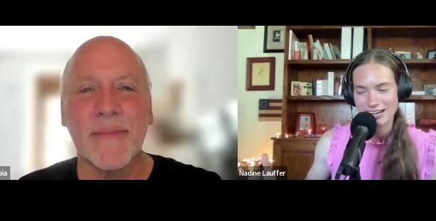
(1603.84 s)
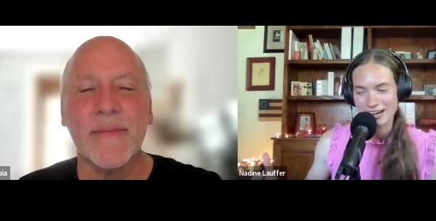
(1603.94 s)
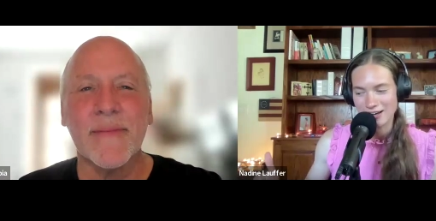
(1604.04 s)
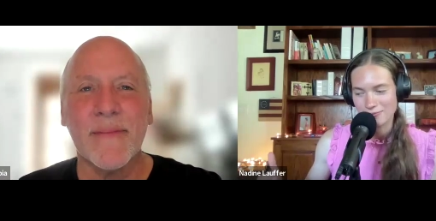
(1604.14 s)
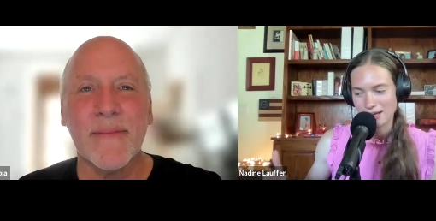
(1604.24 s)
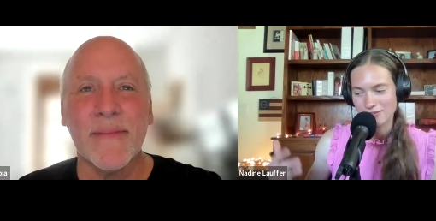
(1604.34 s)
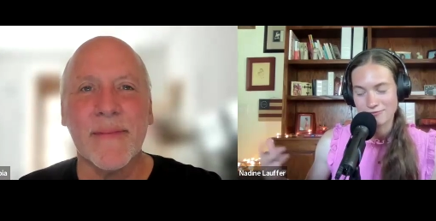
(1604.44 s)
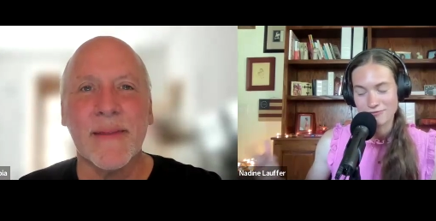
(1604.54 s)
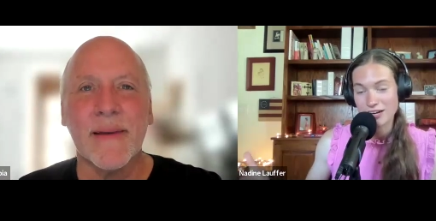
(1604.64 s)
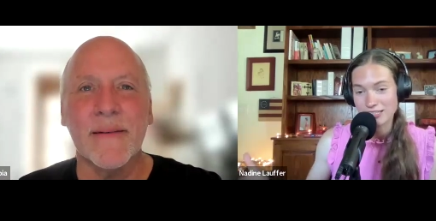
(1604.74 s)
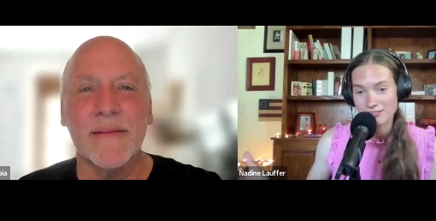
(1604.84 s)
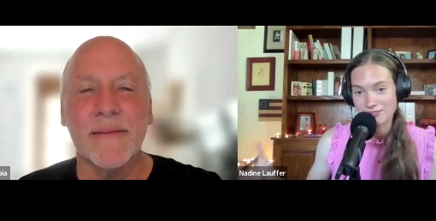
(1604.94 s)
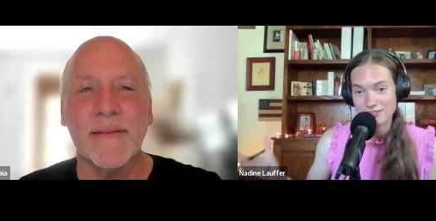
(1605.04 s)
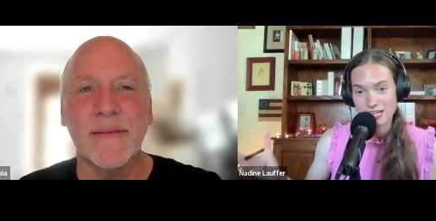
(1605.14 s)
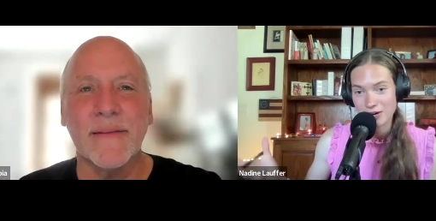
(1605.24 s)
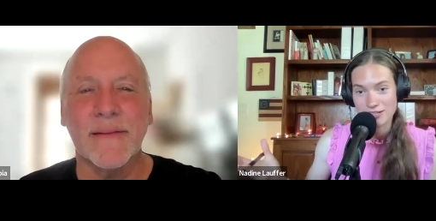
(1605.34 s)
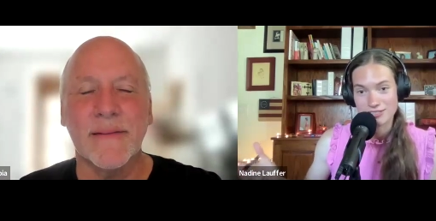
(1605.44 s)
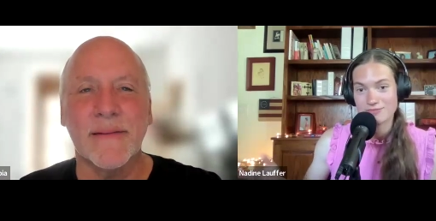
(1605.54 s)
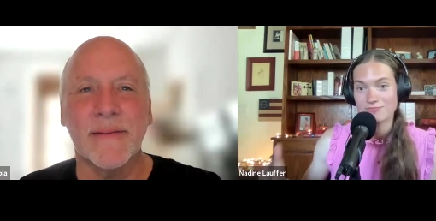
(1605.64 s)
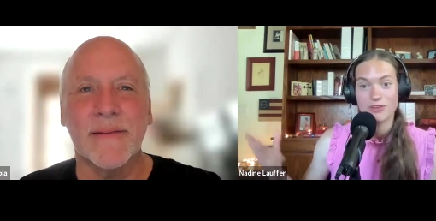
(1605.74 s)
Speaker 1: um, at a very you know
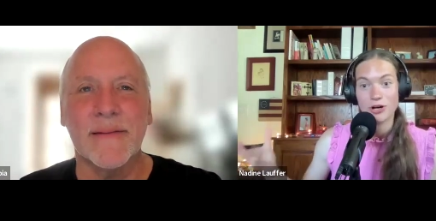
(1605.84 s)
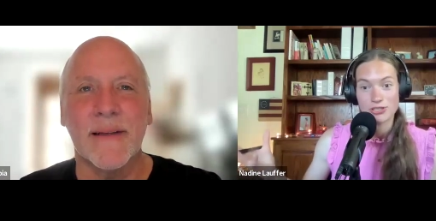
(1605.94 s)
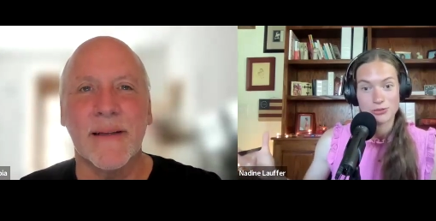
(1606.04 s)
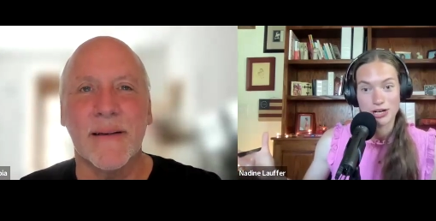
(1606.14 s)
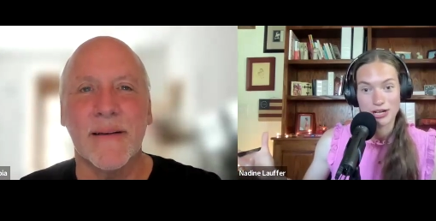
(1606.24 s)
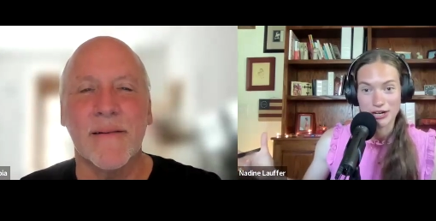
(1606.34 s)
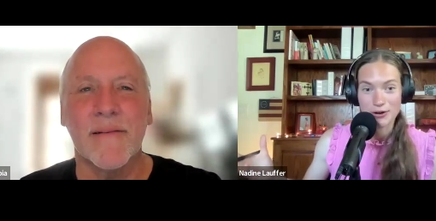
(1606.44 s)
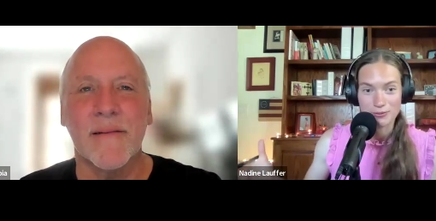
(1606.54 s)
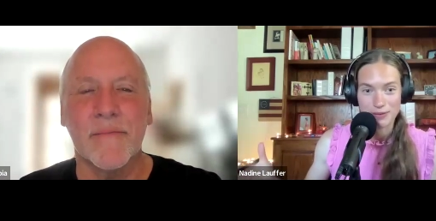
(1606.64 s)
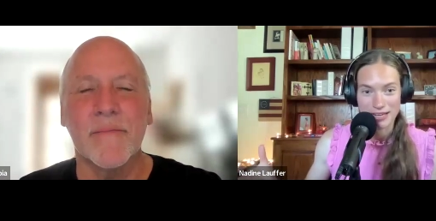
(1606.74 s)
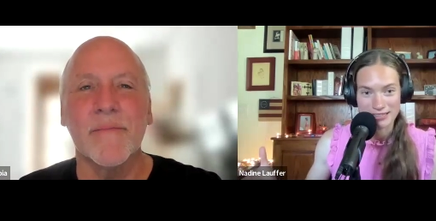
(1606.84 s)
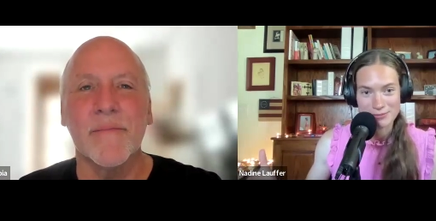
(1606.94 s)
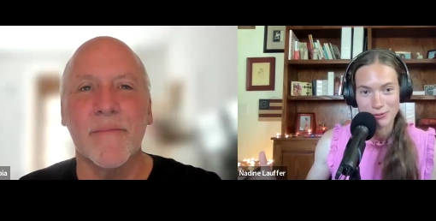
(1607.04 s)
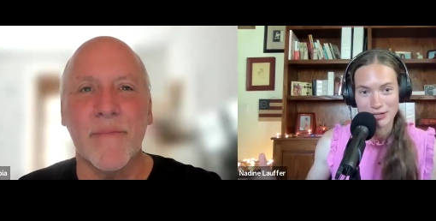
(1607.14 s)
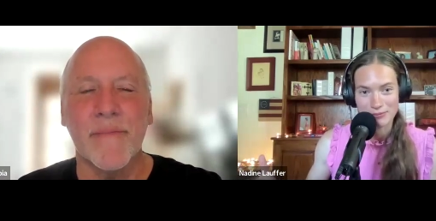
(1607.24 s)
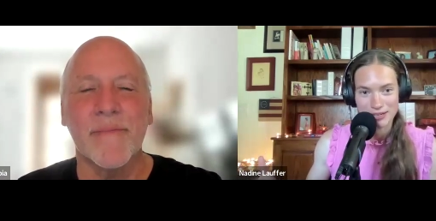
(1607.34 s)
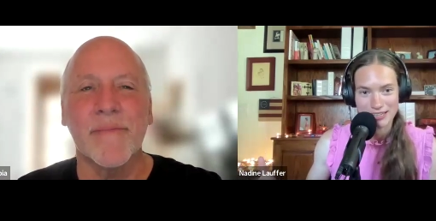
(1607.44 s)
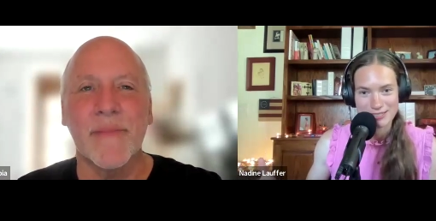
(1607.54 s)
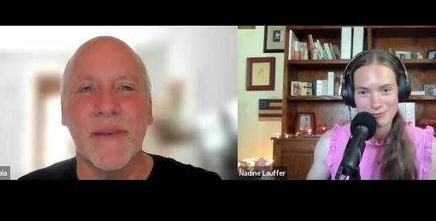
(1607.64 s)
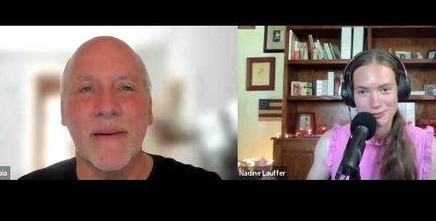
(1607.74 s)
as far as you want to go at this point
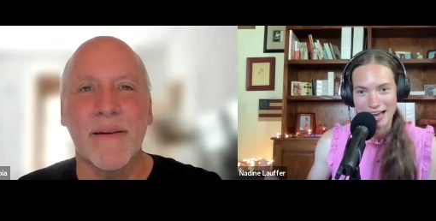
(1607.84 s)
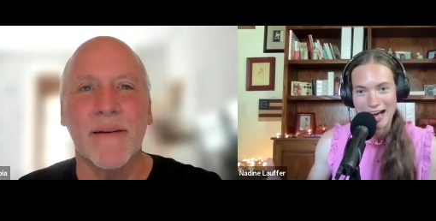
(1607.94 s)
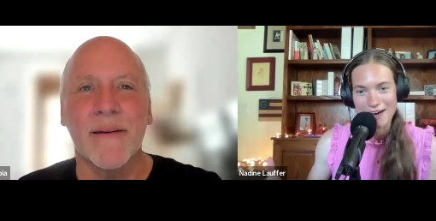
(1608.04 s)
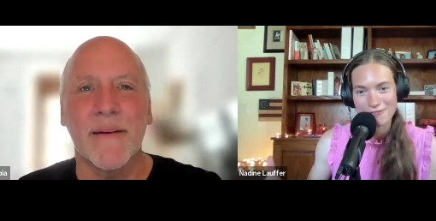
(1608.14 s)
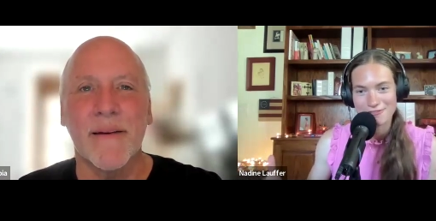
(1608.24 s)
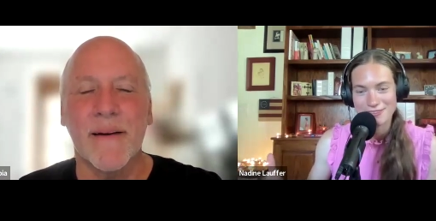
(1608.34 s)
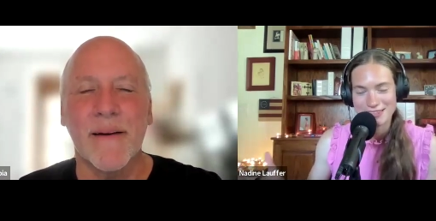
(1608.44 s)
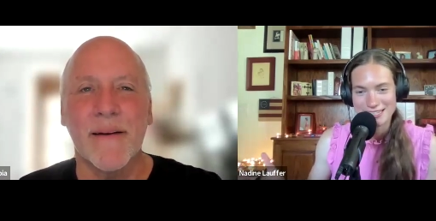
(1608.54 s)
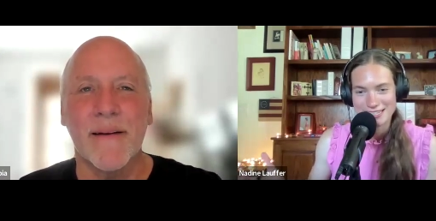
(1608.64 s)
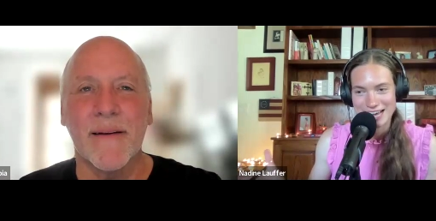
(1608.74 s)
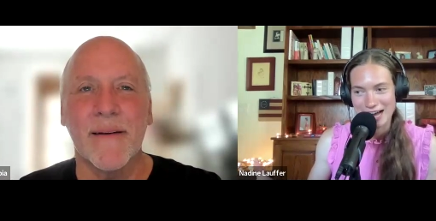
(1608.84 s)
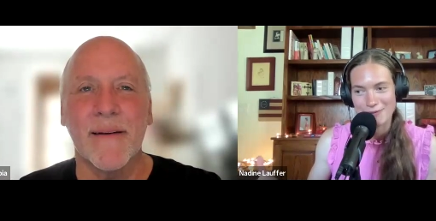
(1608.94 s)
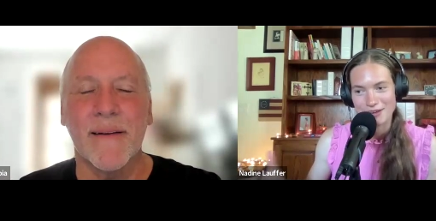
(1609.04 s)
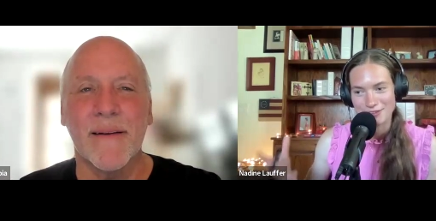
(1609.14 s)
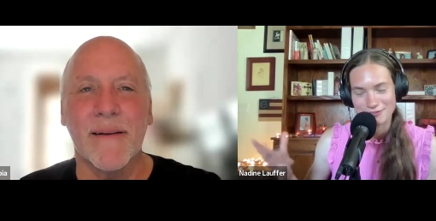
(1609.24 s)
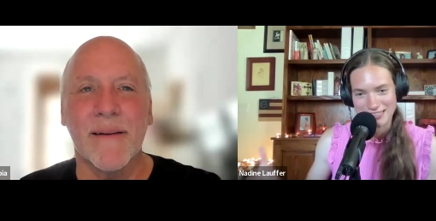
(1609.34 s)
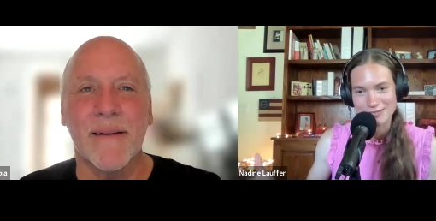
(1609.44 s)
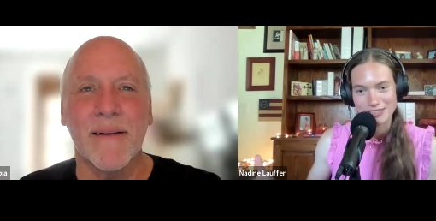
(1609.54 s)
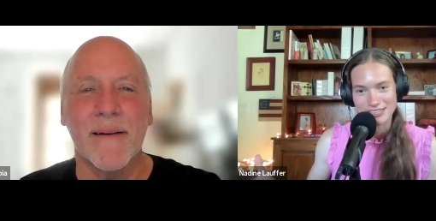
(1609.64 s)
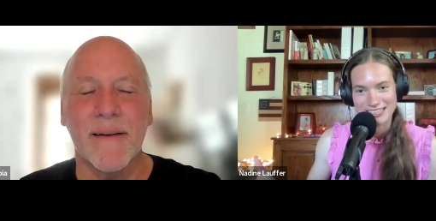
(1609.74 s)
because we have the time, we have the
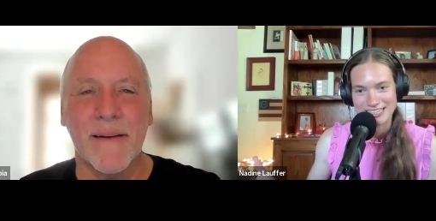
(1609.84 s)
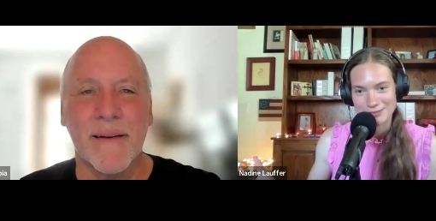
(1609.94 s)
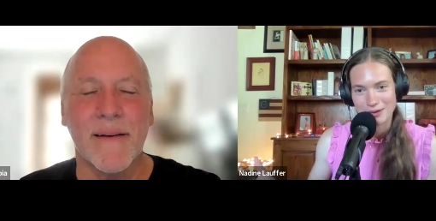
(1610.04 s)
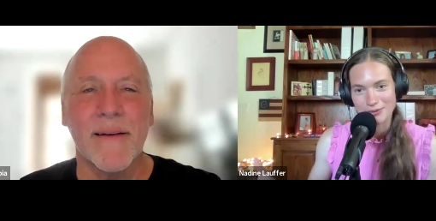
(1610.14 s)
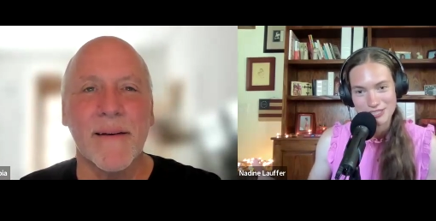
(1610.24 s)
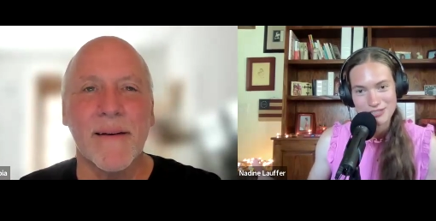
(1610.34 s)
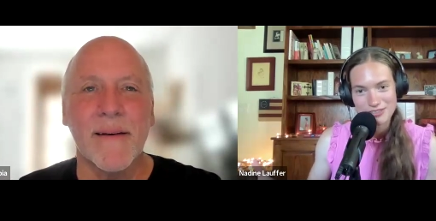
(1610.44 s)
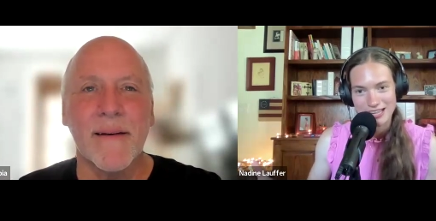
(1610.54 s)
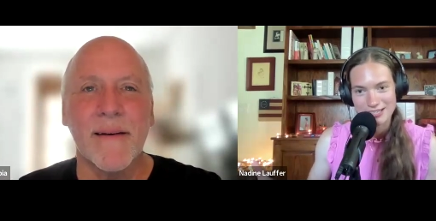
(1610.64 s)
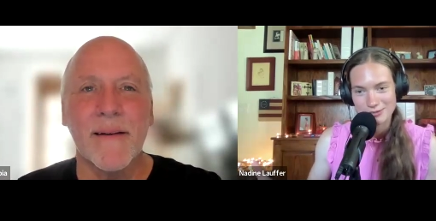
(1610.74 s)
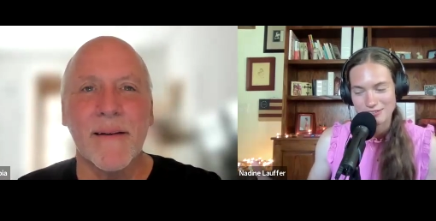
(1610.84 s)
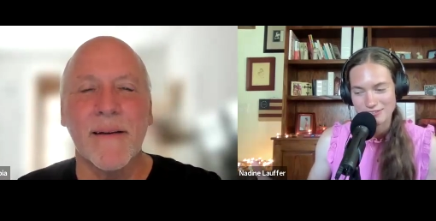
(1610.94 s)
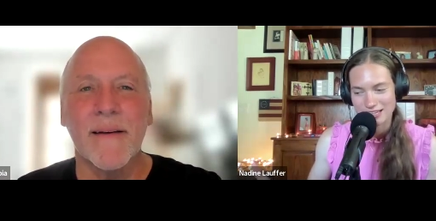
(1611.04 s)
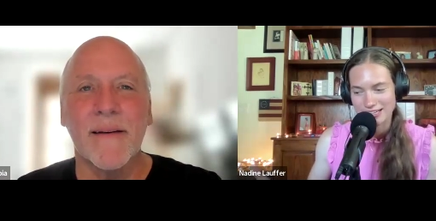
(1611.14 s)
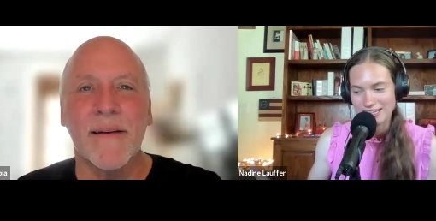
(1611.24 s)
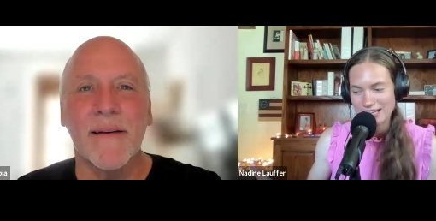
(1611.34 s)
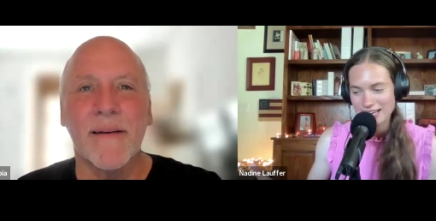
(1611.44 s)
flexibility to be able to do that sort of thing.